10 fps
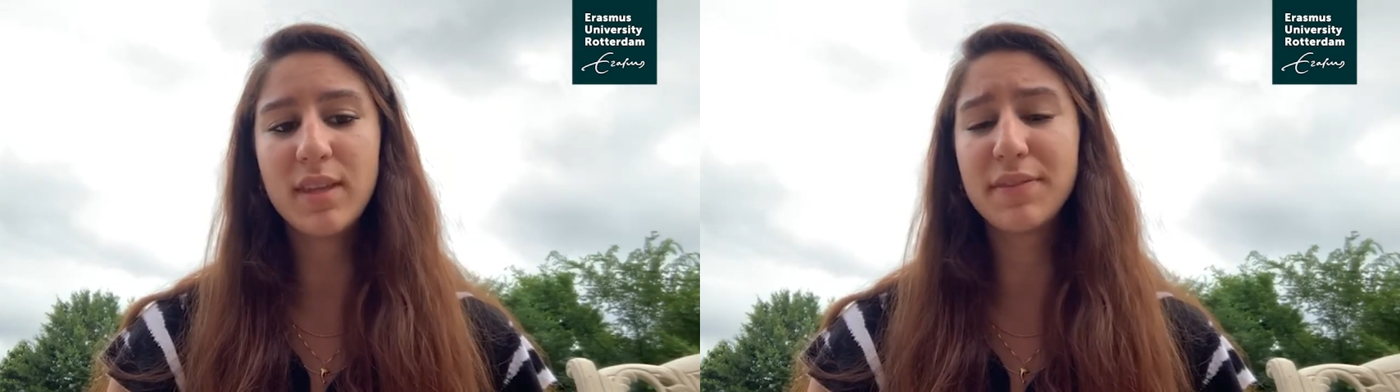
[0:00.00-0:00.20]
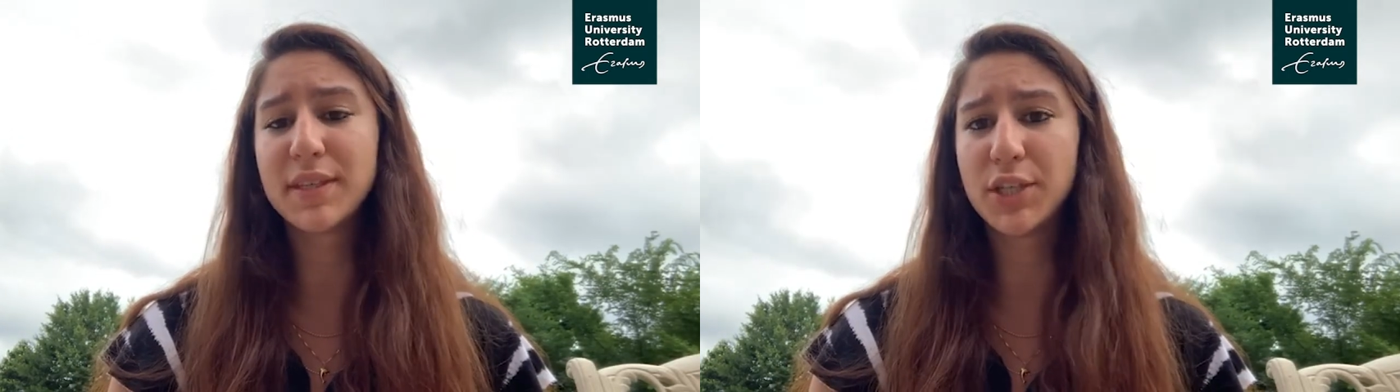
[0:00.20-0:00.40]

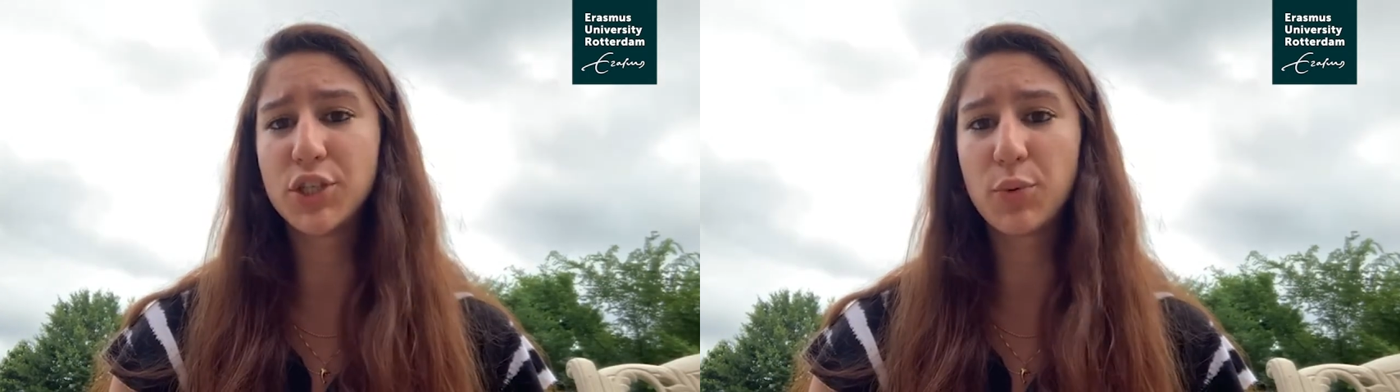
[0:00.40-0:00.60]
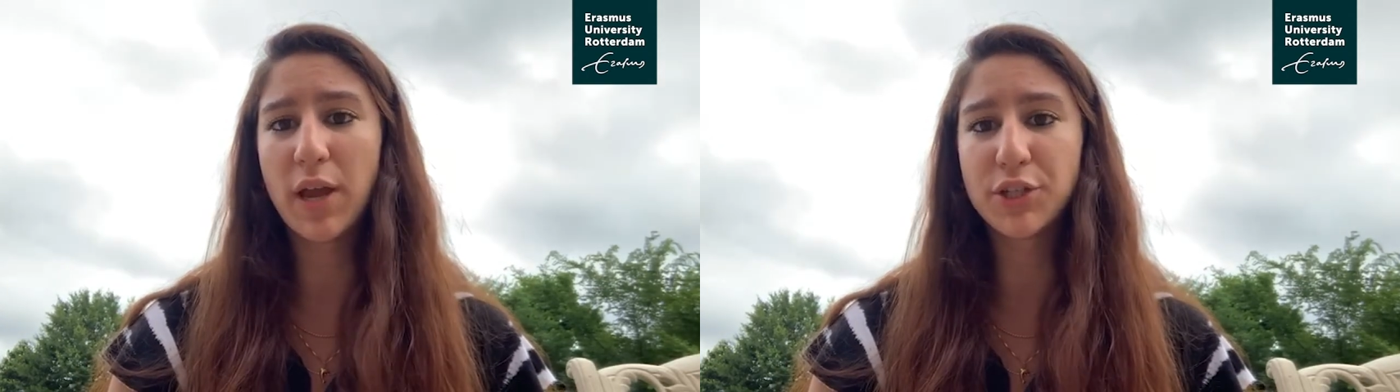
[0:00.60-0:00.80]
The
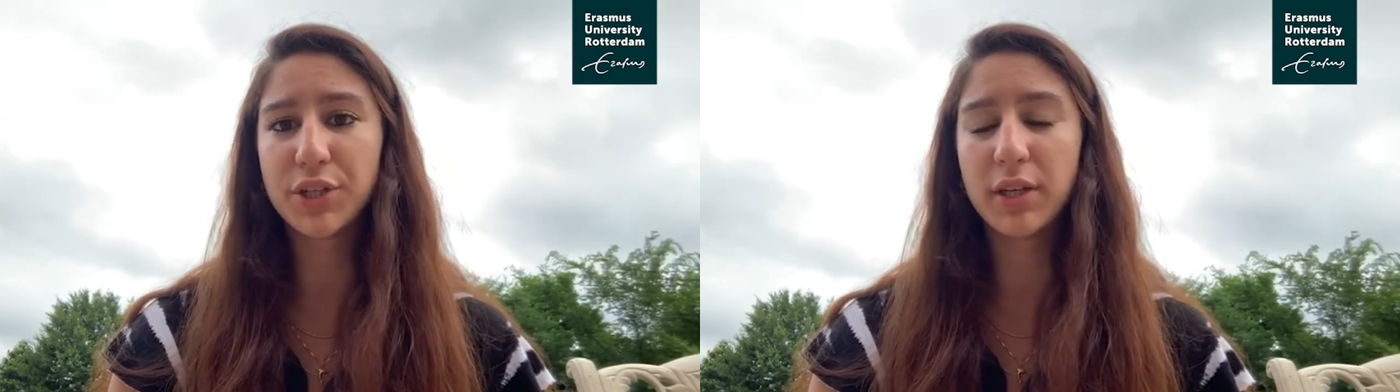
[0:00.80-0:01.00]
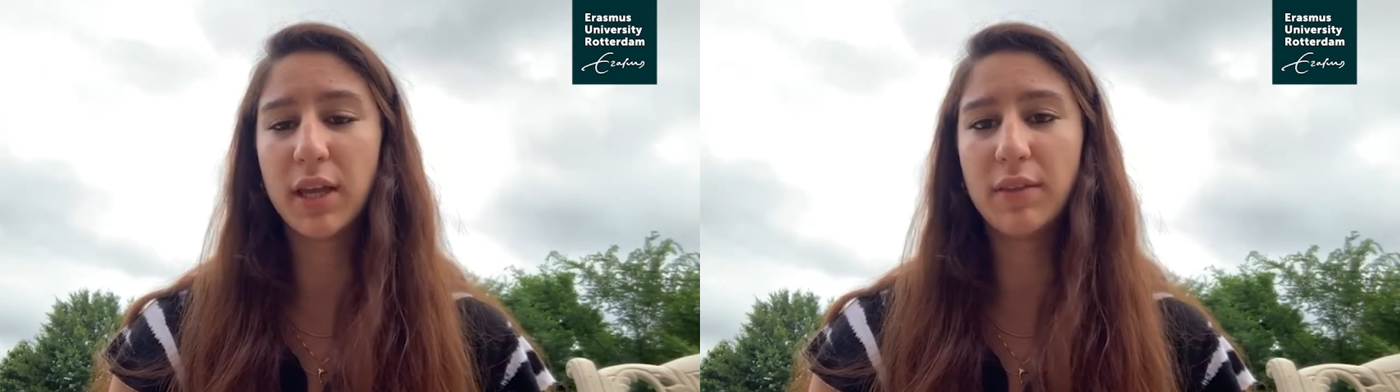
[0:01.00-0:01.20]

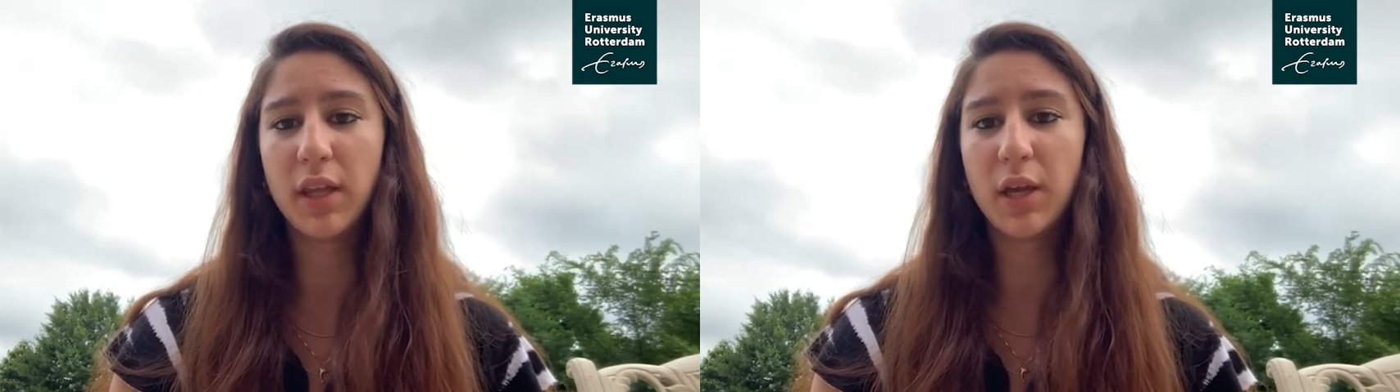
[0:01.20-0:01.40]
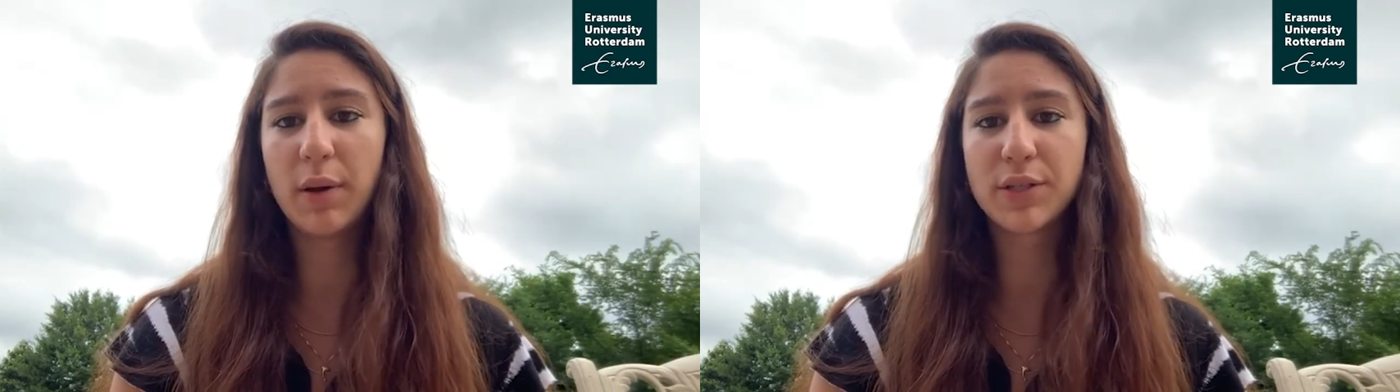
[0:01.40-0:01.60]
situation in
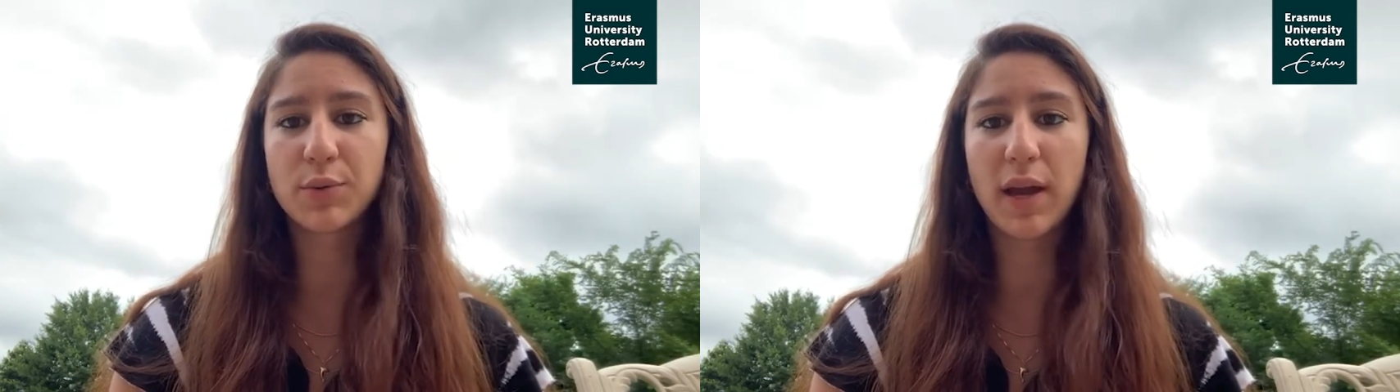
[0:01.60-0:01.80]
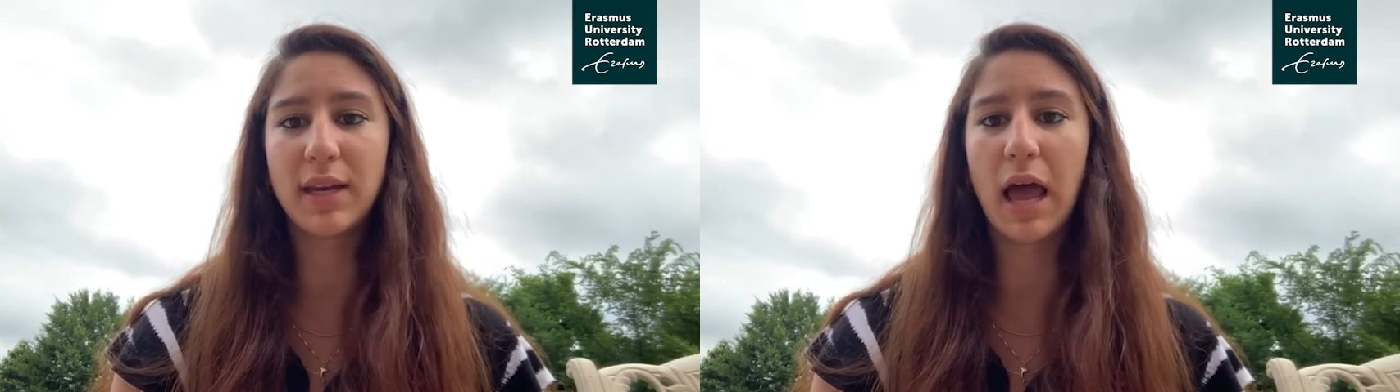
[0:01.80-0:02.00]
the US
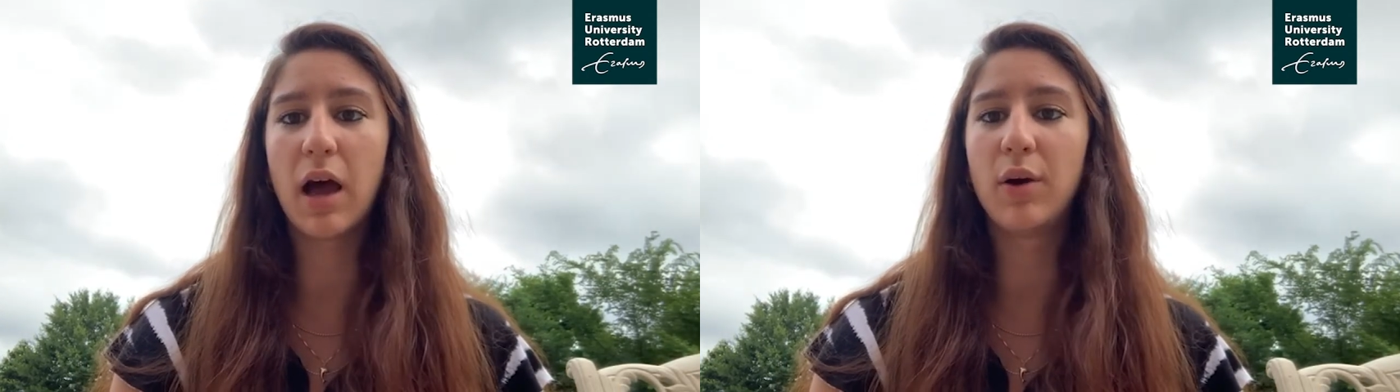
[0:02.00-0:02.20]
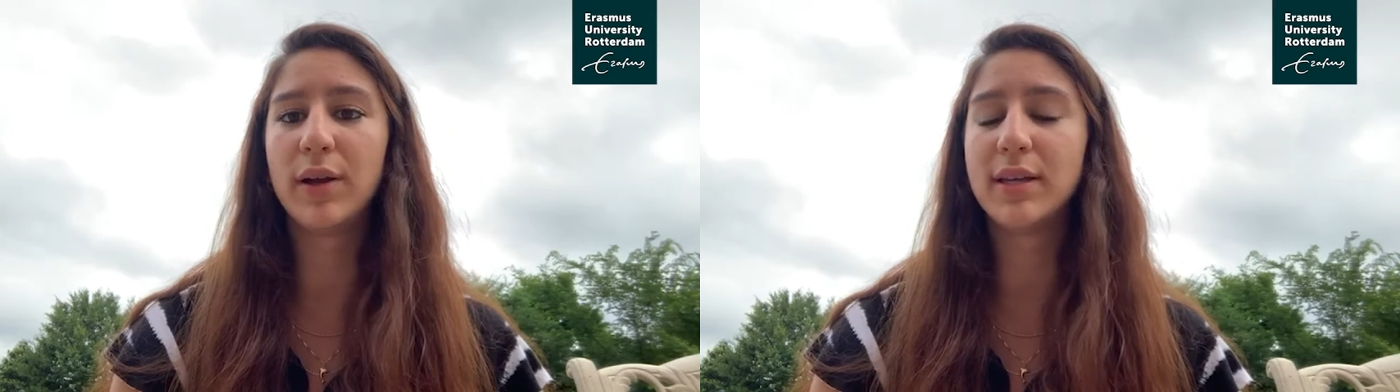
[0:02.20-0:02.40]
right
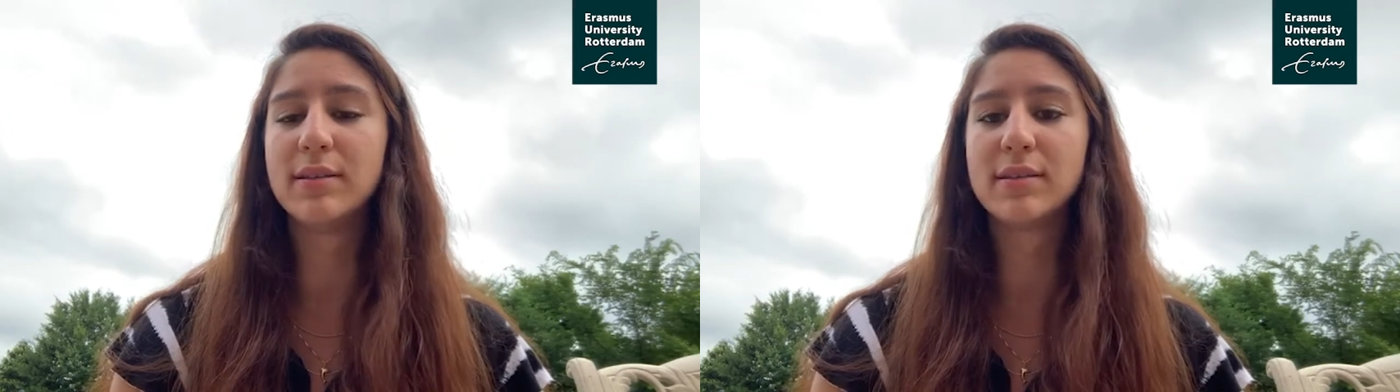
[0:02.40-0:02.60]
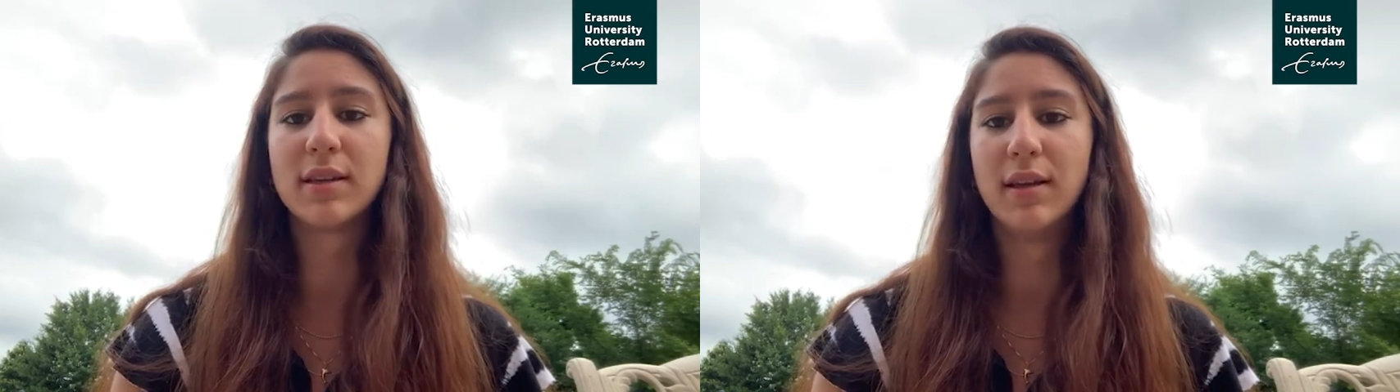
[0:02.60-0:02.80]
now
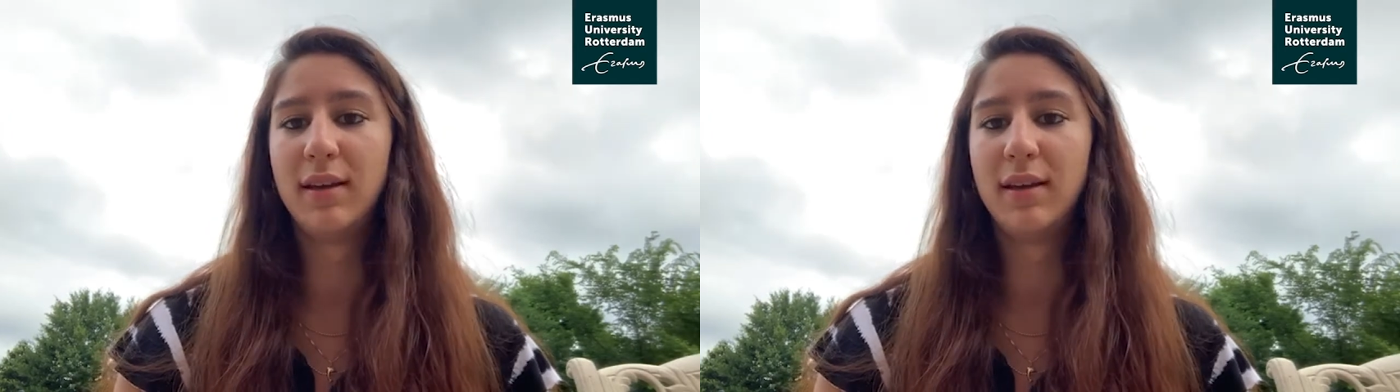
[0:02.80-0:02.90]
is,